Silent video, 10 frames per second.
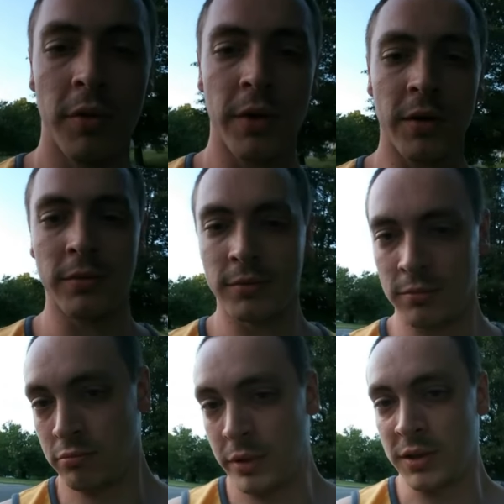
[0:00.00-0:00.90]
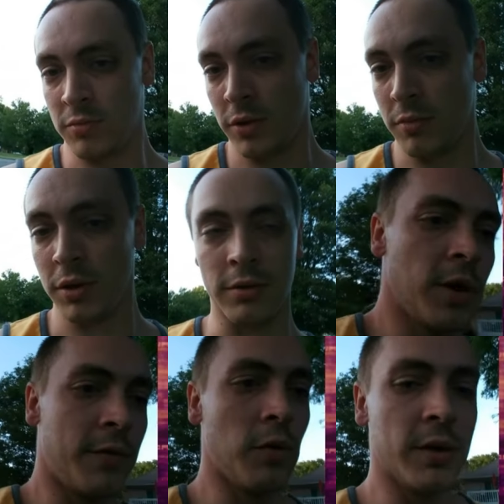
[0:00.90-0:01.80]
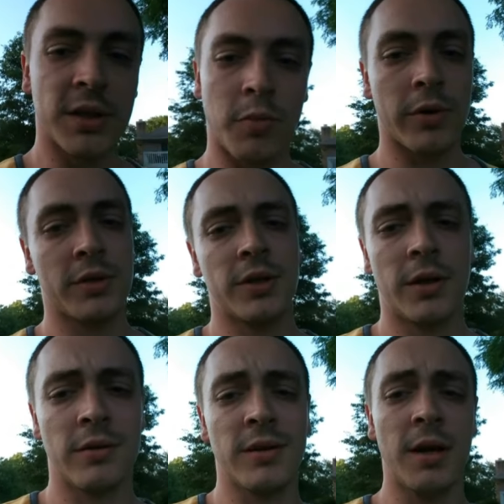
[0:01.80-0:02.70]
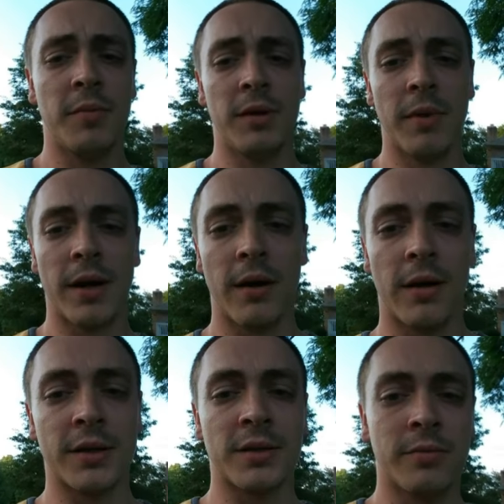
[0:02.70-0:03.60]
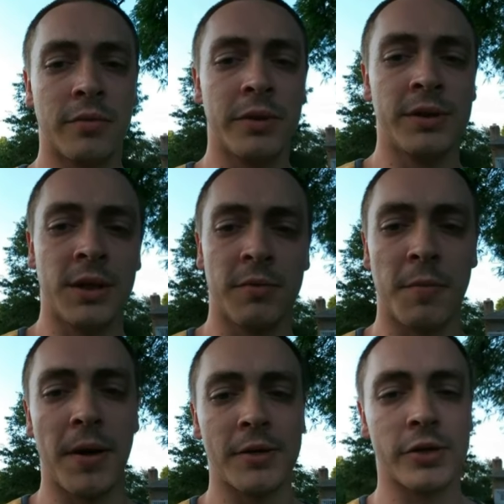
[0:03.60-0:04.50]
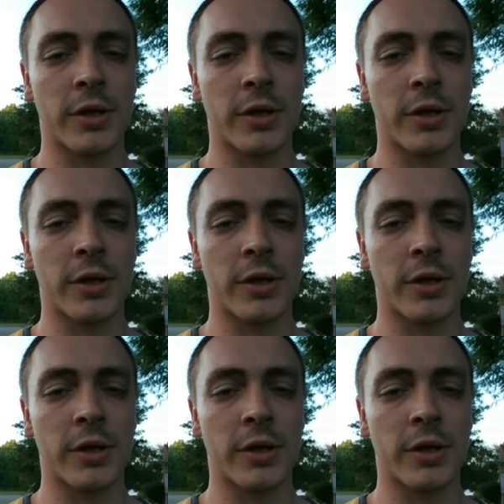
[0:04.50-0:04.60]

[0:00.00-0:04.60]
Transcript: and maybe we can meet somewhere in the middle. If you want to support the channel, that'd be mega awesome. Please hit up the